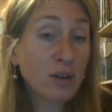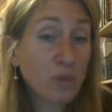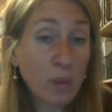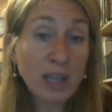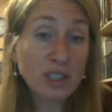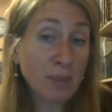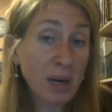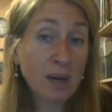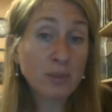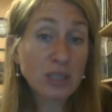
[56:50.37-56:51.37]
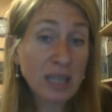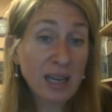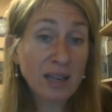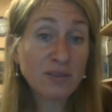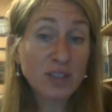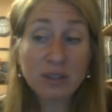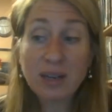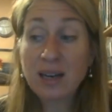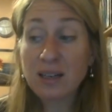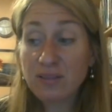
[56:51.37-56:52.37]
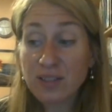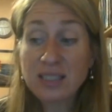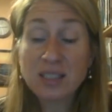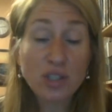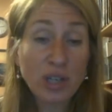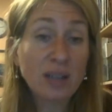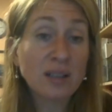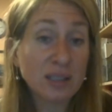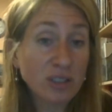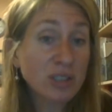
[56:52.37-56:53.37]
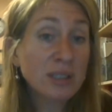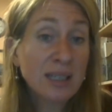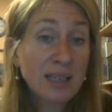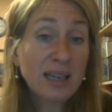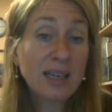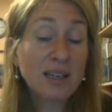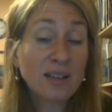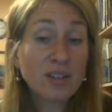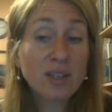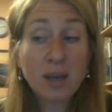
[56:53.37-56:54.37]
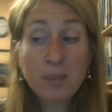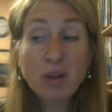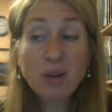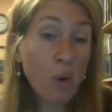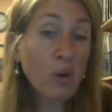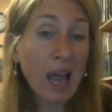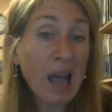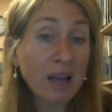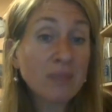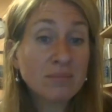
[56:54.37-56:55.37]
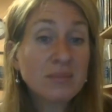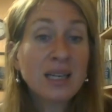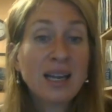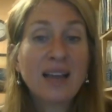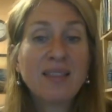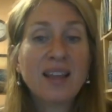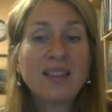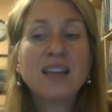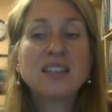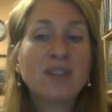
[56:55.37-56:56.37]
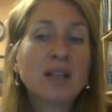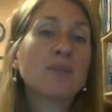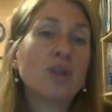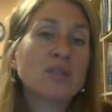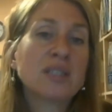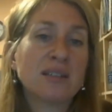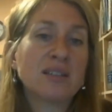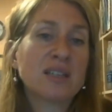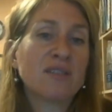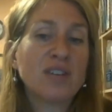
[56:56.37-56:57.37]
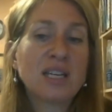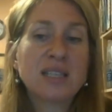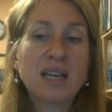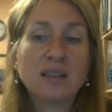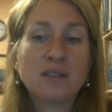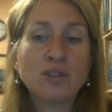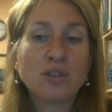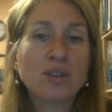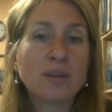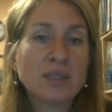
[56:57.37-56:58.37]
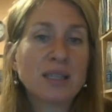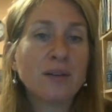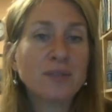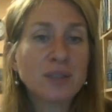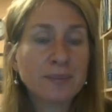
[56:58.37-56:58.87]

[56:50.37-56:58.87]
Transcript: watched mom or dad figure out how to face a challenge and have come out okay, and that they develop those skills to face that in the future themselves.